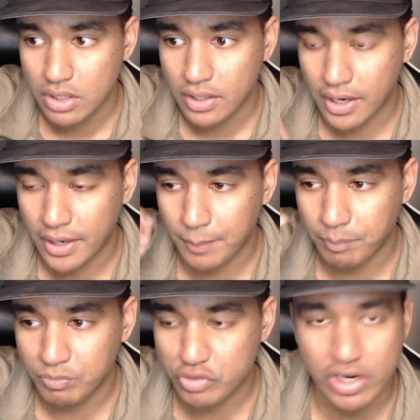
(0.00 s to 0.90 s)

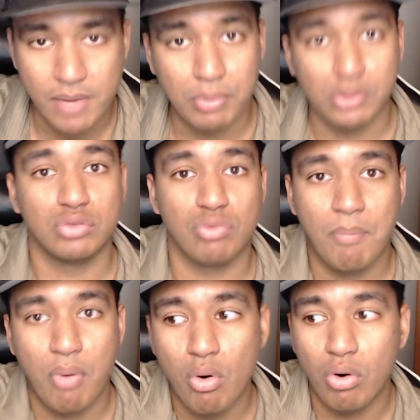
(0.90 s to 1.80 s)
trying to build a
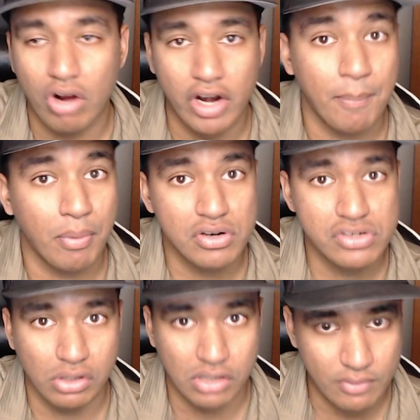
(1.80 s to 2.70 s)
rapport on a
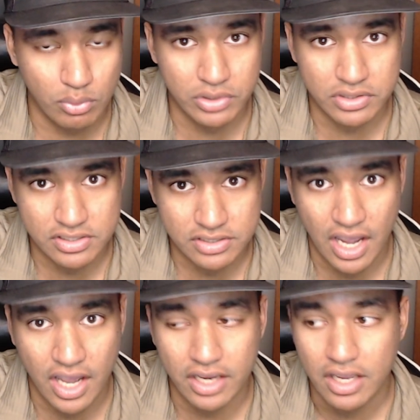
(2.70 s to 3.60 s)
personal level with this
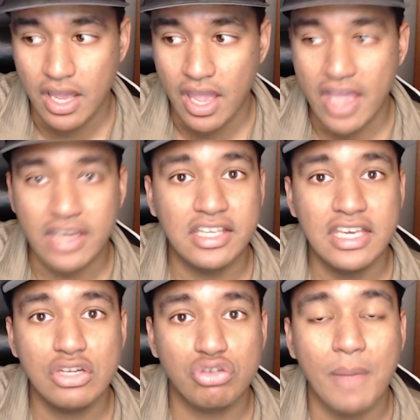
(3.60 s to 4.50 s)
guy, and
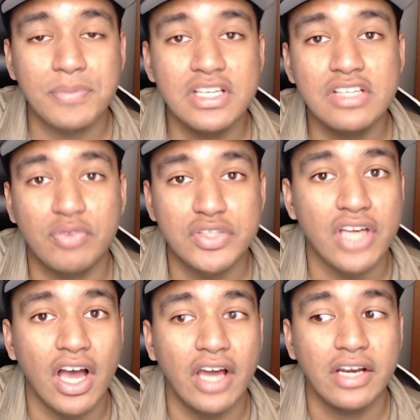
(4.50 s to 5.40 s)
he drops his
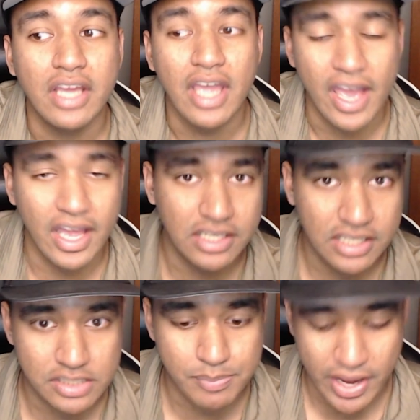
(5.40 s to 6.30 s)
facade and he
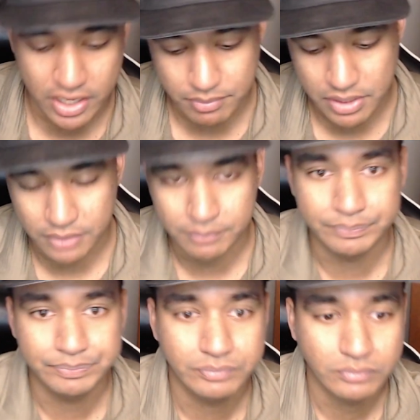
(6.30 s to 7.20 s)
gets back at me.
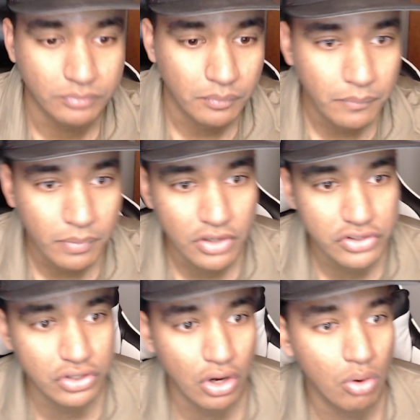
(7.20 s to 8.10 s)

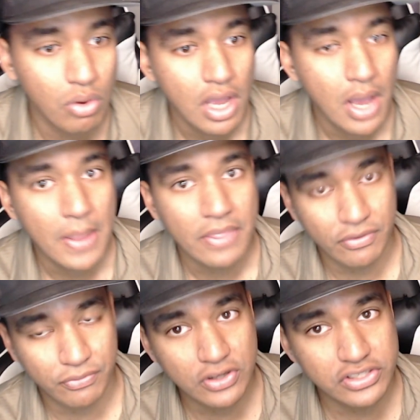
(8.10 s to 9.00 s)
So the
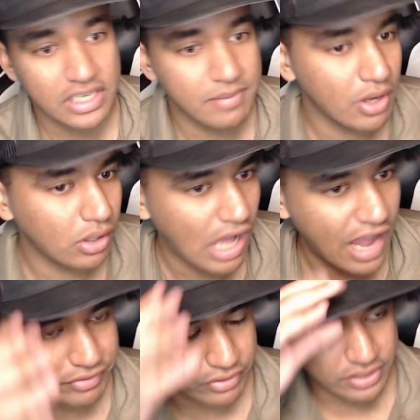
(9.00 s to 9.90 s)
first email
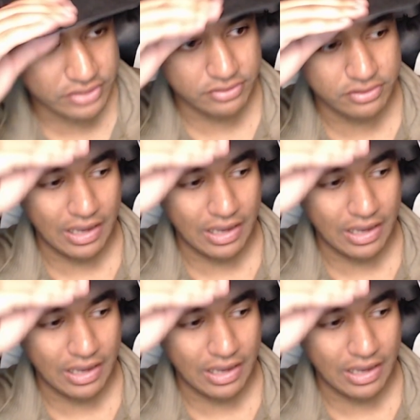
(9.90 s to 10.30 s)
after this